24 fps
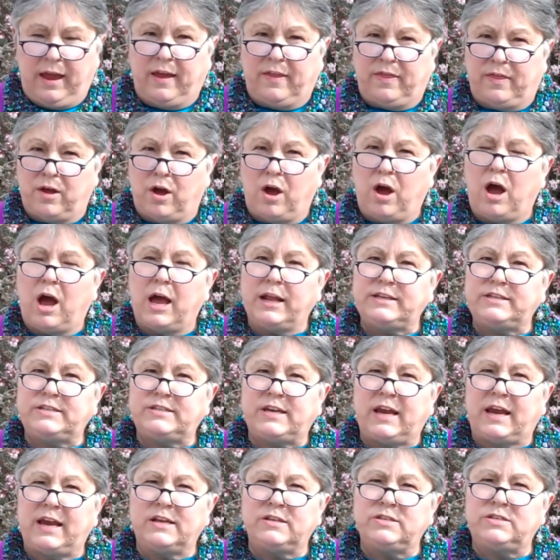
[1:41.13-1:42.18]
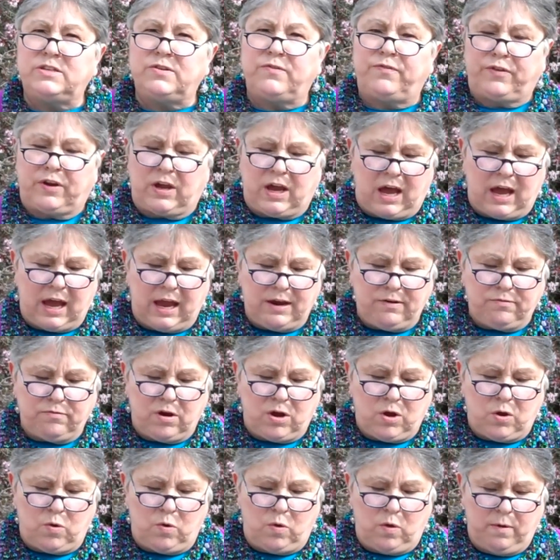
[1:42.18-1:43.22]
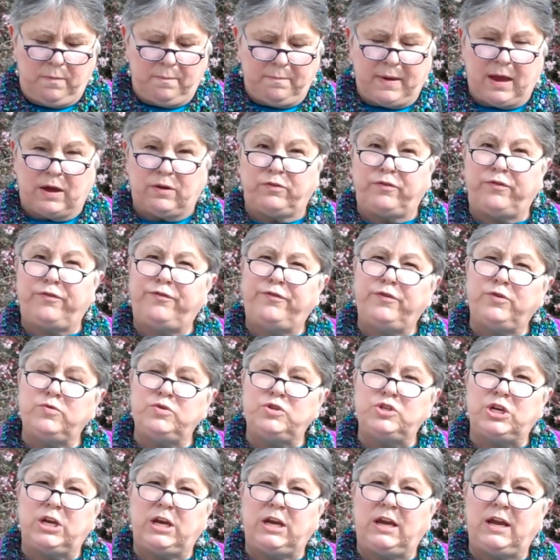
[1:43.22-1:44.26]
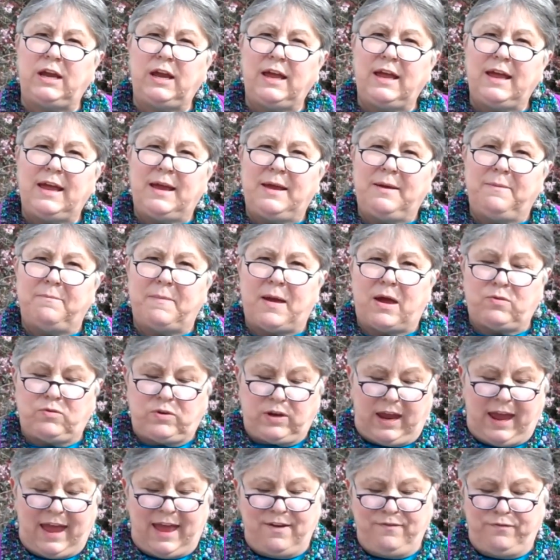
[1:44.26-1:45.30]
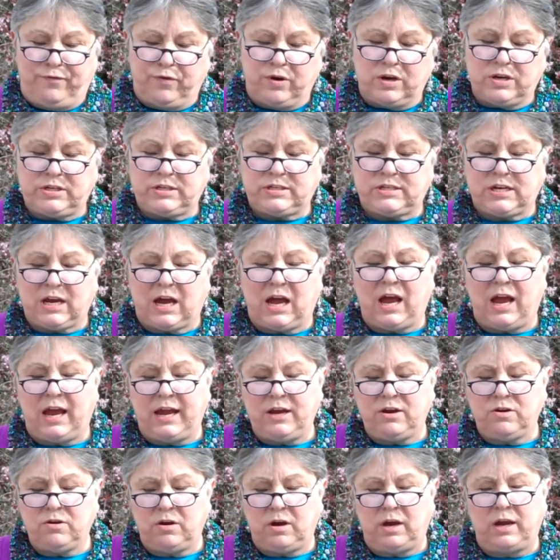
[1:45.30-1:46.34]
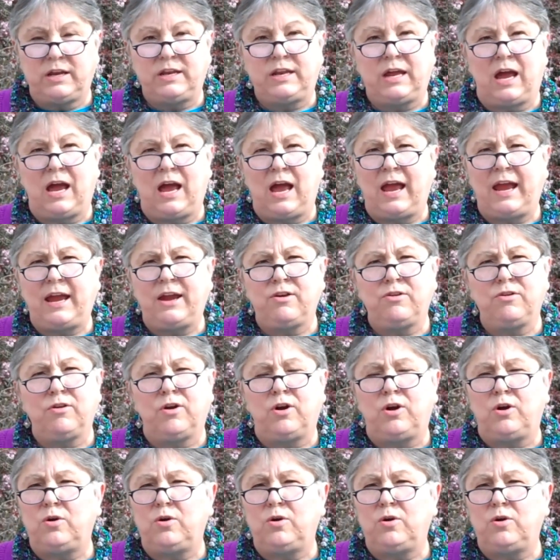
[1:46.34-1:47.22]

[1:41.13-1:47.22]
and the hot sands of Cairo, Mount Fuji, Mount Everest, higher and higher.